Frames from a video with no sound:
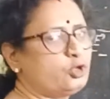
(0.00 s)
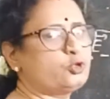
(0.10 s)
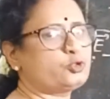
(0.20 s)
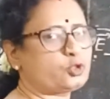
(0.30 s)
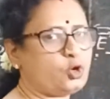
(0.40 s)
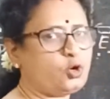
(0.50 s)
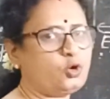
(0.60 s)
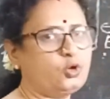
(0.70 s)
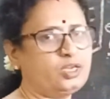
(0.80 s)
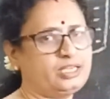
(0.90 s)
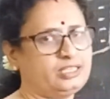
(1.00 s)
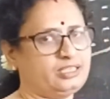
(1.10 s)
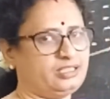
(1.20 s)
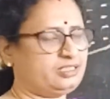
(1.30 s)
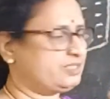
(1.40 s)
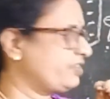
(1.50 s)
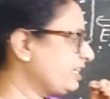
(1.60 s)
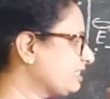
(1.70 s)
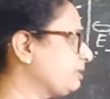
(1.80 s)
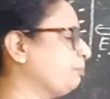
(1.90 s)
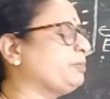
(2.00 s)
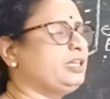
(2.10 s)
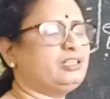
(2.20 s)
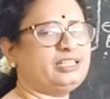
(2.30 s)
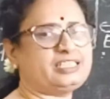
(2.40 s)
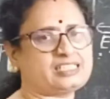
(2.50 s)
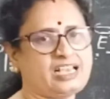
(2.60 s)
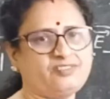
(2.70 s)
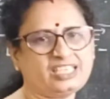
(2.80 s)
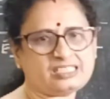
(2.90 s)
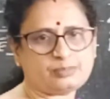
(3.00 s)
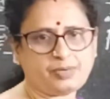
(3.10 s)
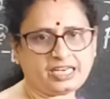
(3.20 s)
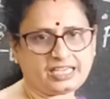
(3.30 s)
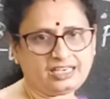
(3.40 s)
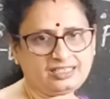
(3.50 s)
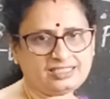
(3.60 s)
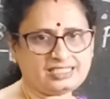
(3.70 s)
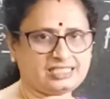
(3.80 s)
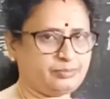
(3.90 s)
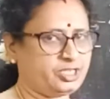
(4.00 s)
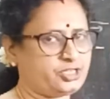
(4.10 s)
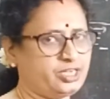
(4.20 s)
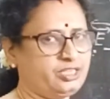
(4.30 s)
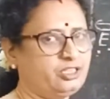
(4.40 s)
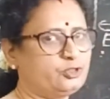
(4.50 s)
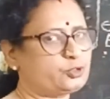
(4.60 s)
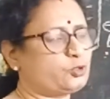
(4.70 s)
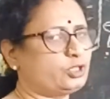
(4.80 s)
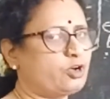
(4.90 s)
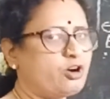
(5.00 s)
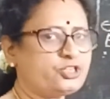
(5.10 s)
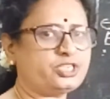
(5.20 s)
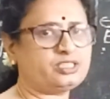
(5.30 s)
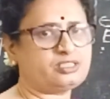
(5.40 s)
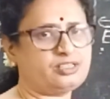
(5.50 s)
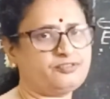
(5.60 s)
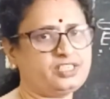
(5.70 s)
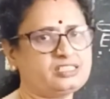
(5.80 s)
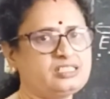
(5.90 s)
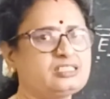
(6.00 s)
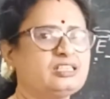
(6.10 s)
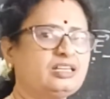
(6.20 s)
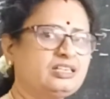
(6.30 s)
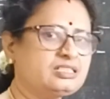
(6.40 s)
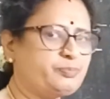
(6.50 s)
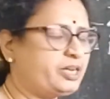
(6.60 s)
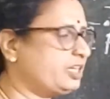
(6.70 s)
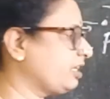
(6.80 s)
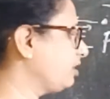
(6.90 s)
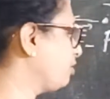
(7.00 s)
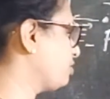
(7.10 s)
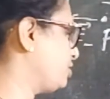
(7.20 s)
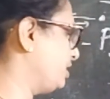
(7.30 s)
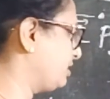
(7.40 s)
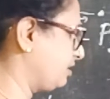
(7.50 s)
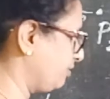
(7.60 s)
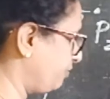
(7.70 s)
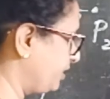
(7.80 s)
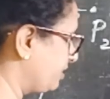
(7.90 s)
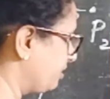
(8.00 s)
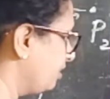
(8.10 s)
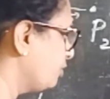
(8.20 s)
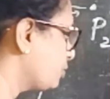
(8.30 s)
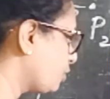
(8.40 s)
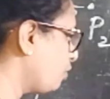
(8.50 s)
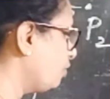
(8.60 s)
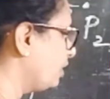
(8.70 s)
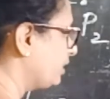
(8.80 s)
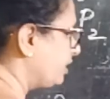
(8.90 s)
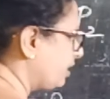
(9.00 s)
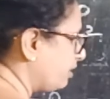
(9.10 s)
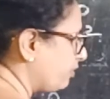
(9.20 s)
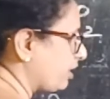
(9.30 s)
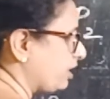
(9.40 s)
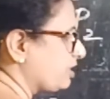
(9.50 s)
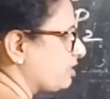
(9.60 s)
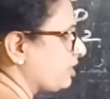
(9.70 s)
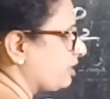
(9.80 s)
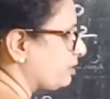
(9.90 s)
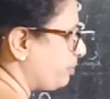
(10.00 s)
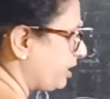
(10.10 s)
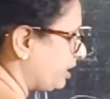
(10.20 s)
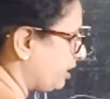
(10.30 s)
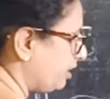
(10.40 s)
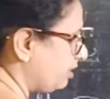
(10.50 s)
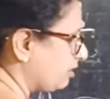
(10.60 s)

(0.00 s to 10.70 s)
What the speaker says: So it's very simple. It is having a spherical symmetry. So the Gaussian surface is a spherical Gaussian surface. So here we are considering a spherical